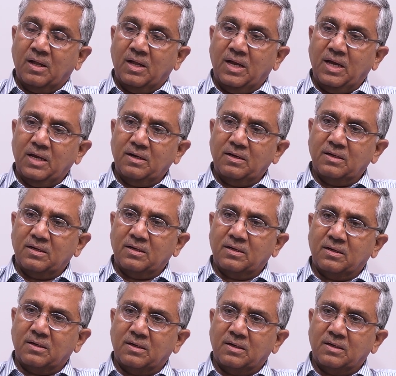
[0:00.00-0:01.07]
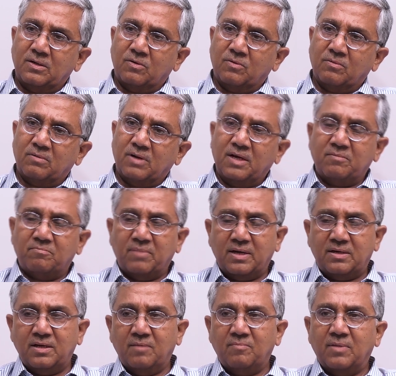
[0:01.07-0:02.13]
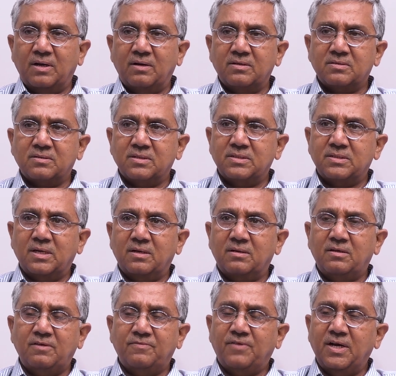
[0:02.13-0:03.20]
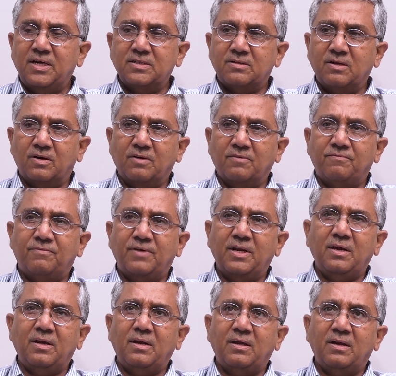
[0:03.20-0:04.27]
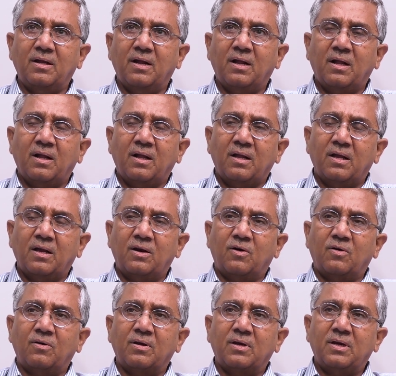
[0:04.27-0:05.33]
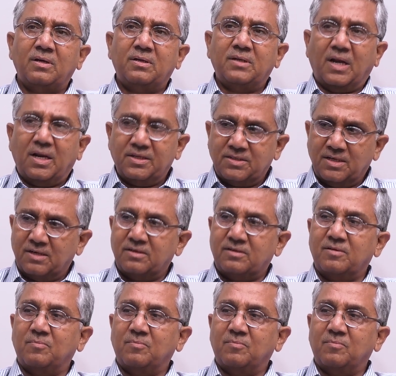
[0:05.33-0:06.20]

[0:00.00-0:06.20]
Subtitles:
And, I met him and discussed that he finds a lot of very, intelligent